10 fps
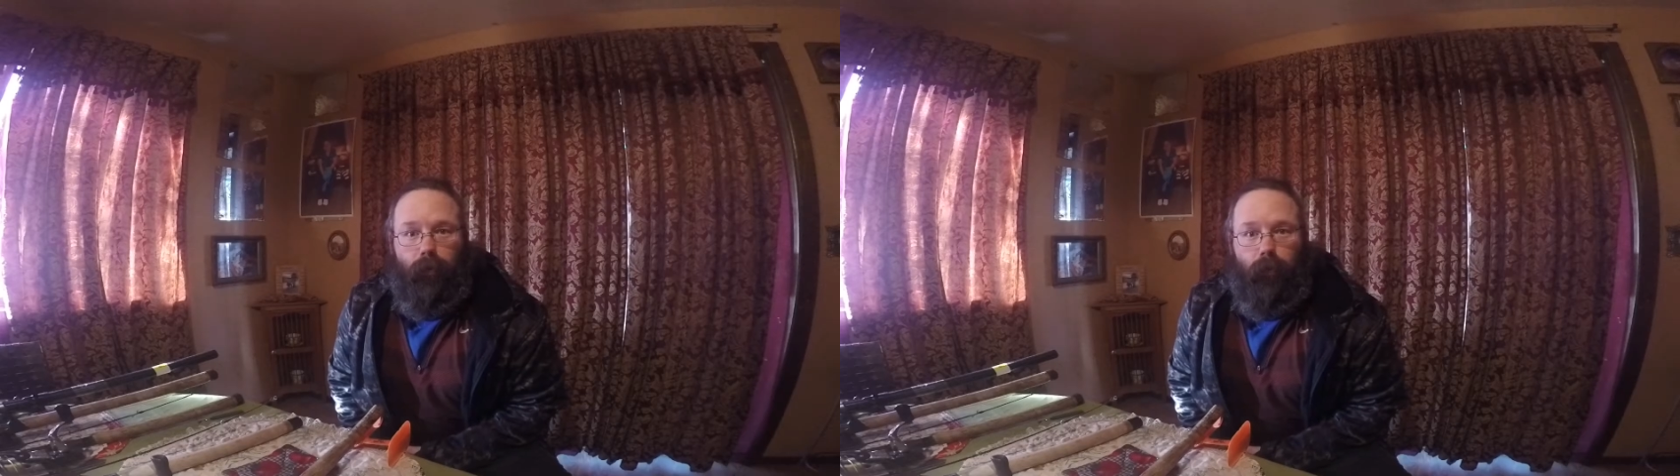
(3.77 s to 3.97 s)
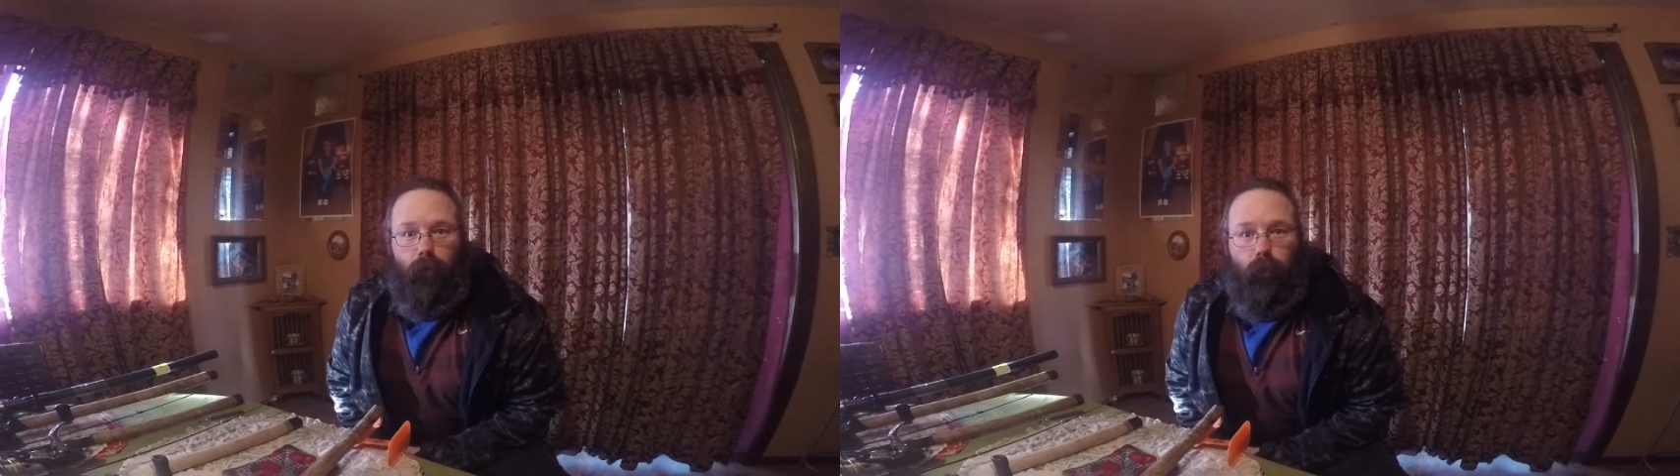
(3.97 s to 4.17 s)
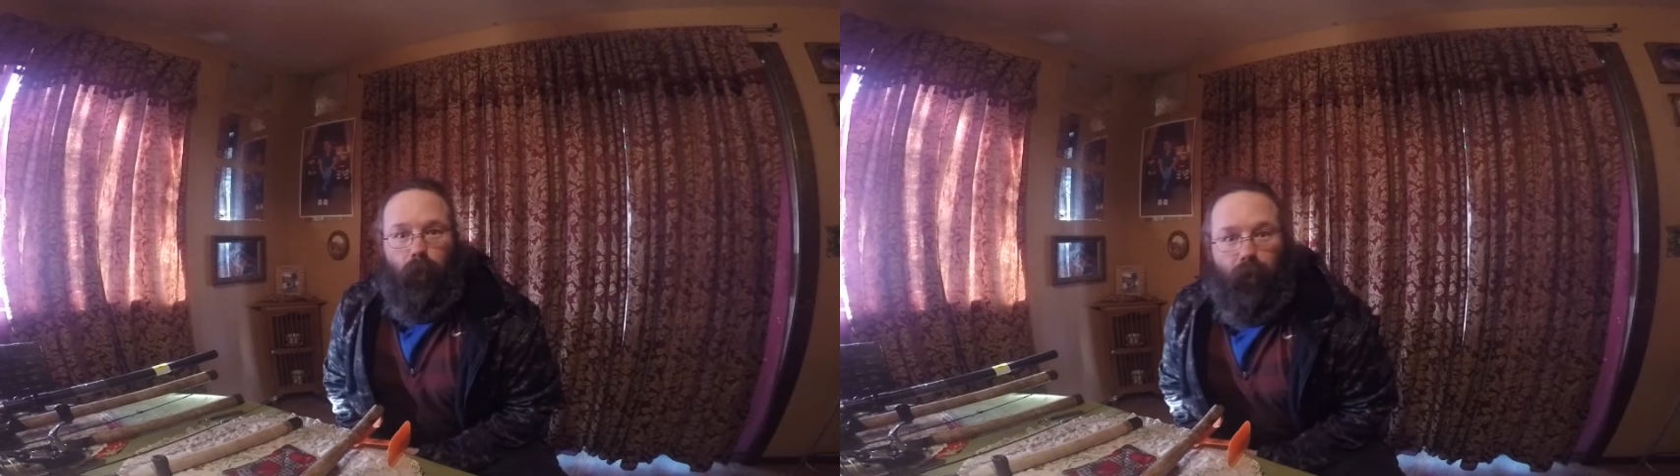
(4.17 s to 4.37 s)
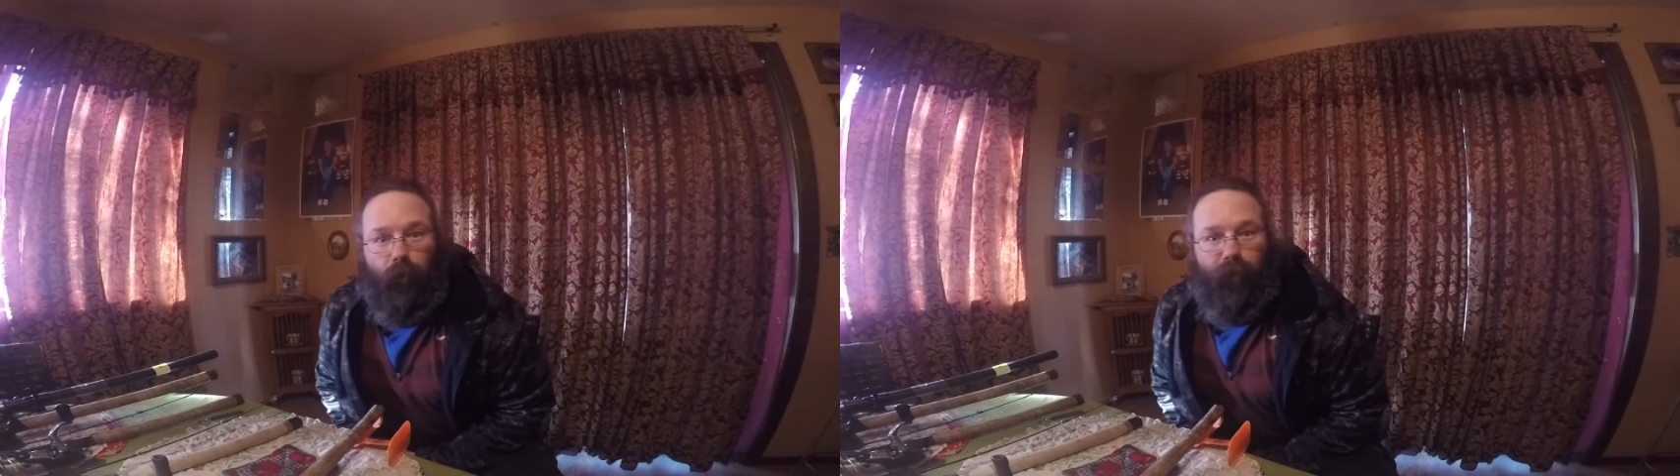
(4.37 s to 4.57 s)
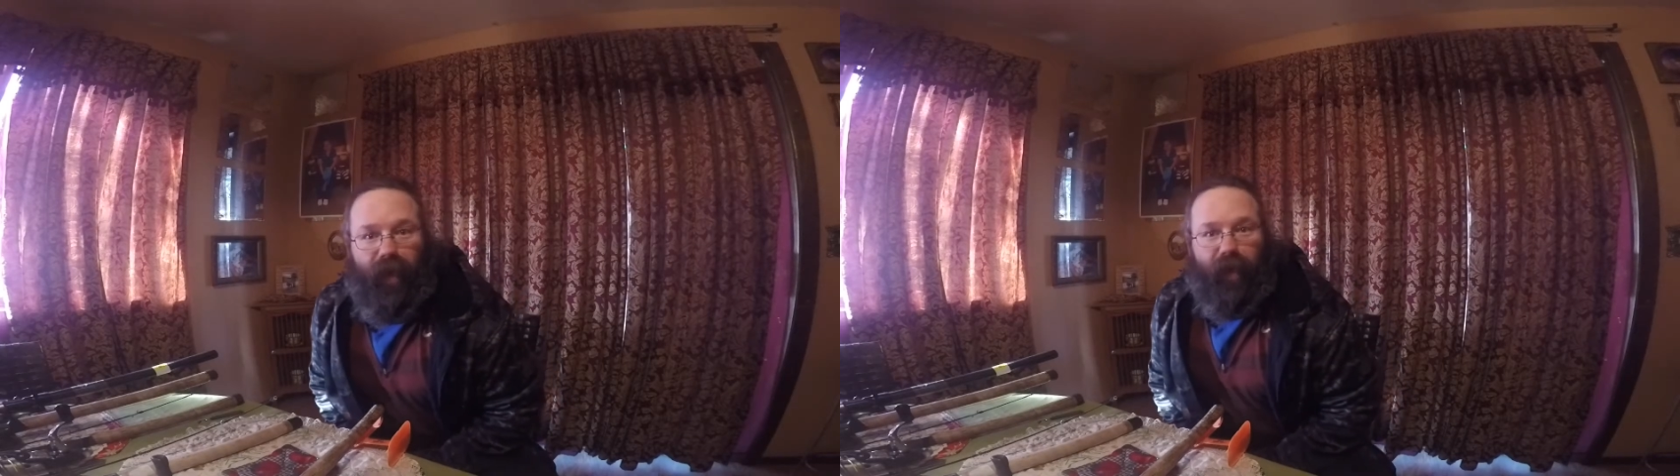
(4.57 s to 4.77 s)
Welcome
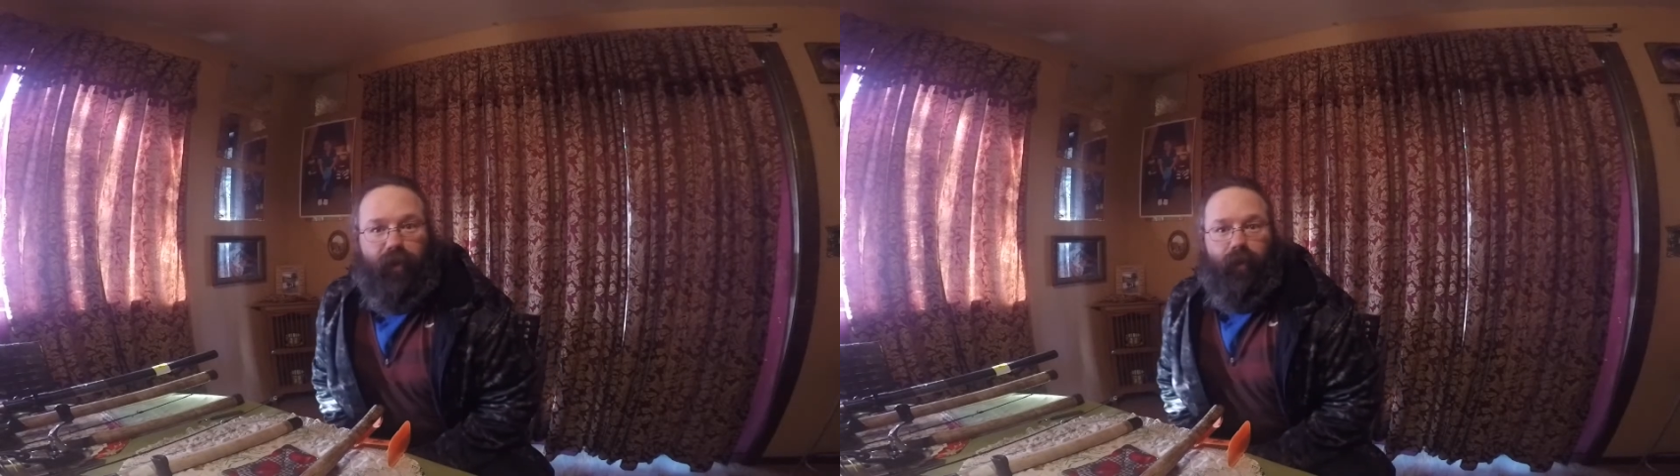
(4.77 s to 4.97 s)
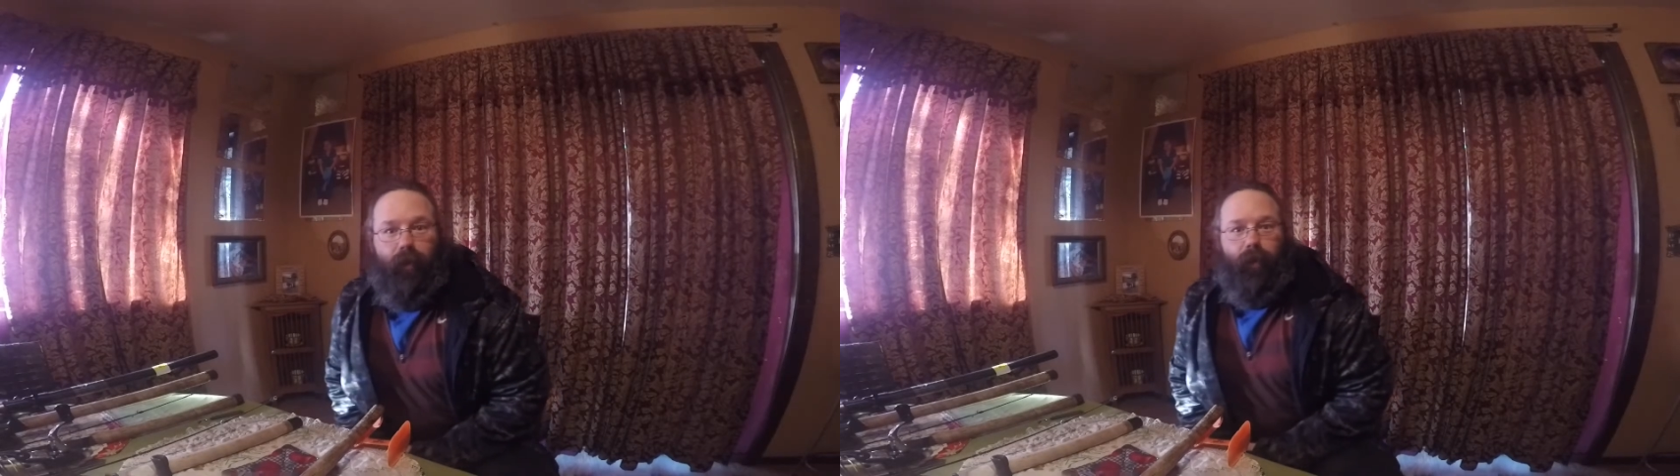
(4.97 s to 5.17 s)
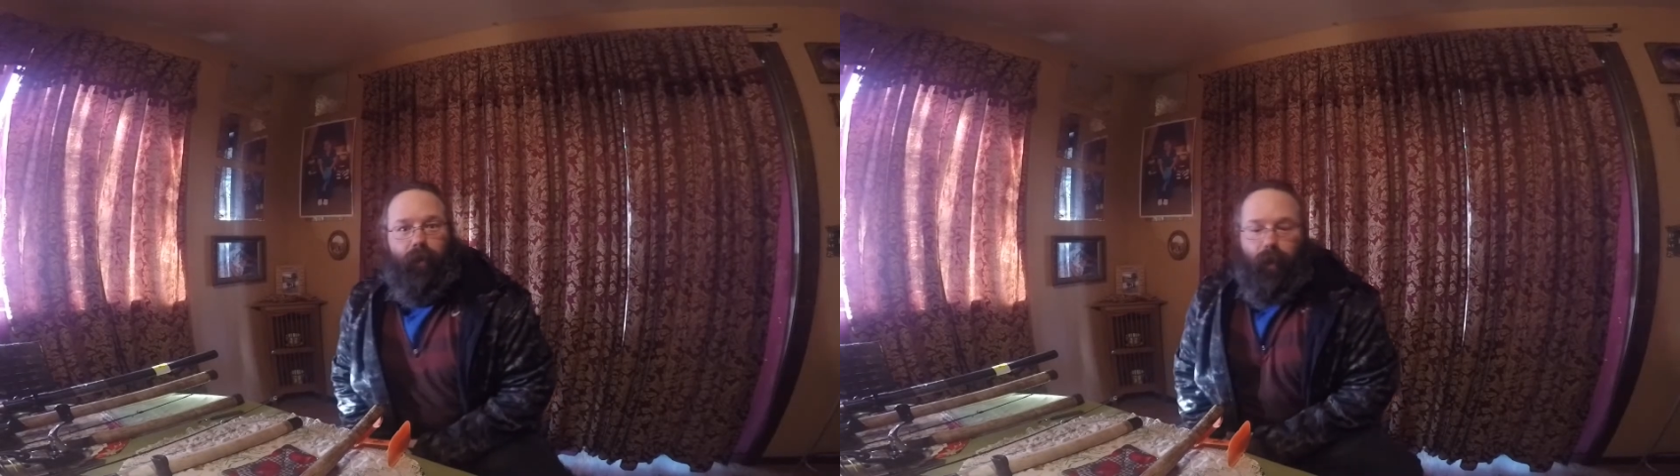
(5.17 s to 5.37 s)
back to another